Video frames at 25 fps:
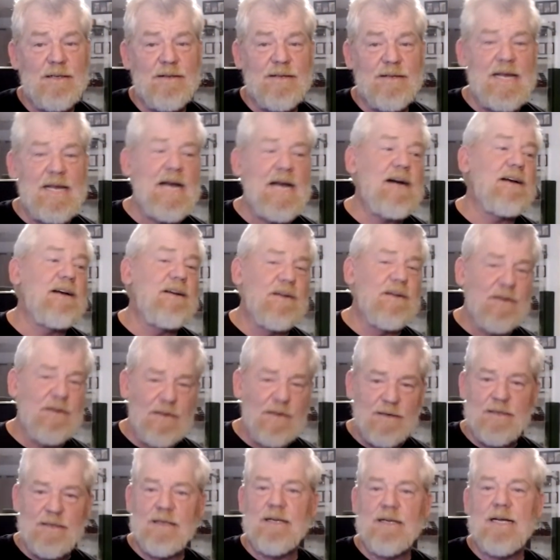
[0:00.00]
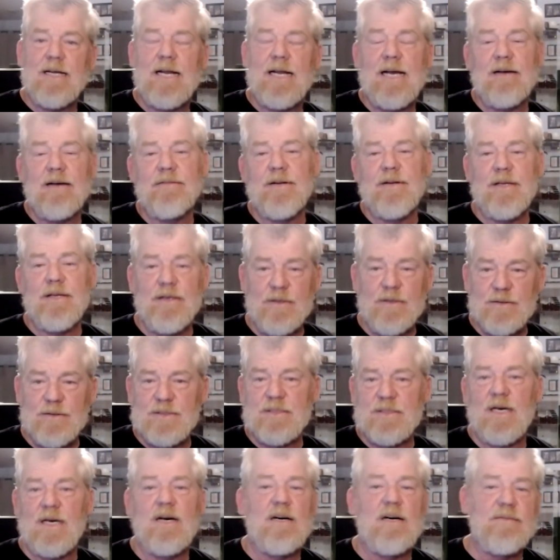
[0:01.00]
now you're looking at having to use
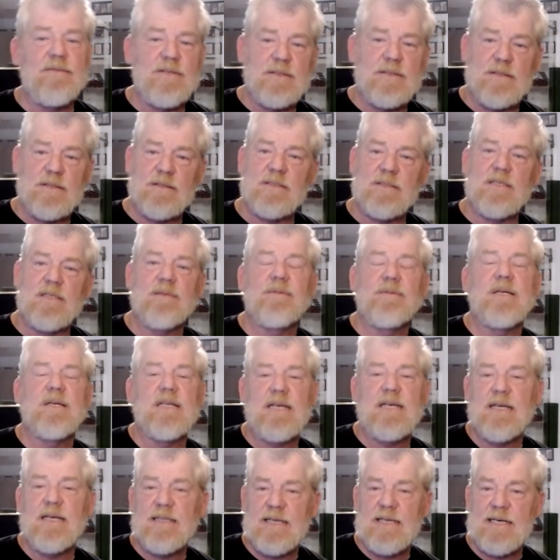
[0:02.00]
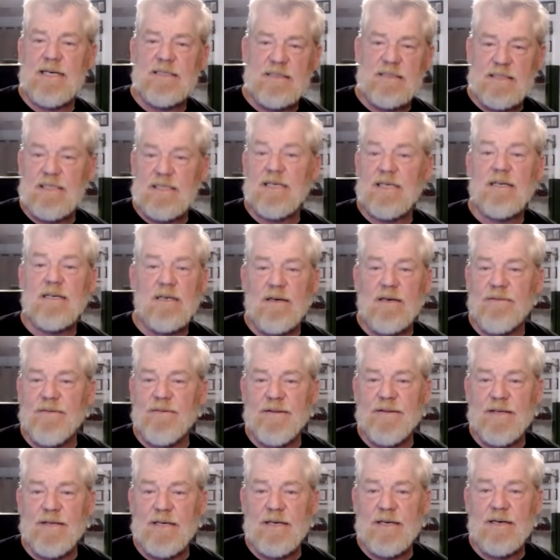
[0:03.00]
solvents or something to get that stick off
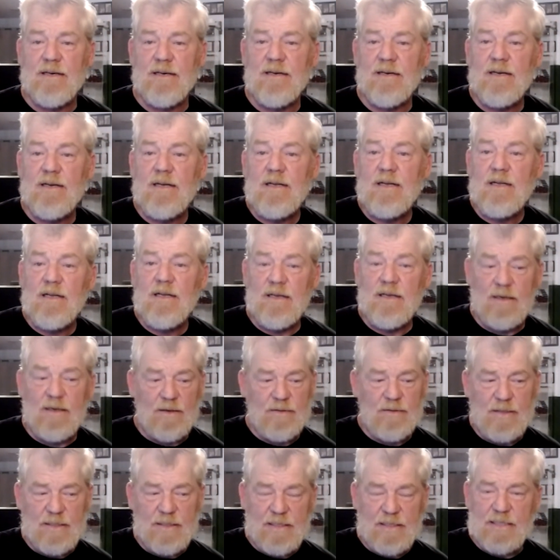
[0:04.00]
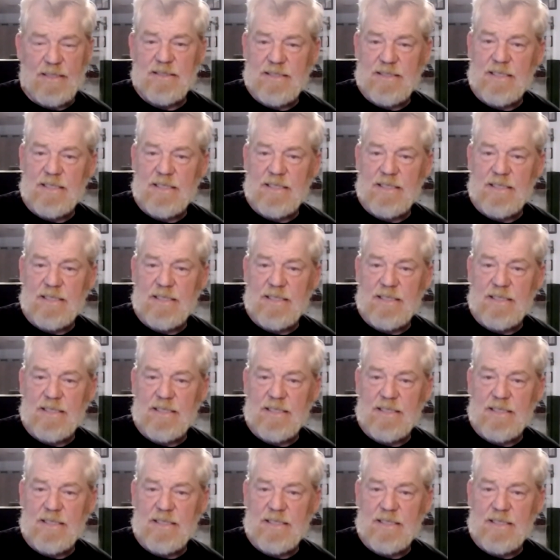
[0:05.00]
of there, get that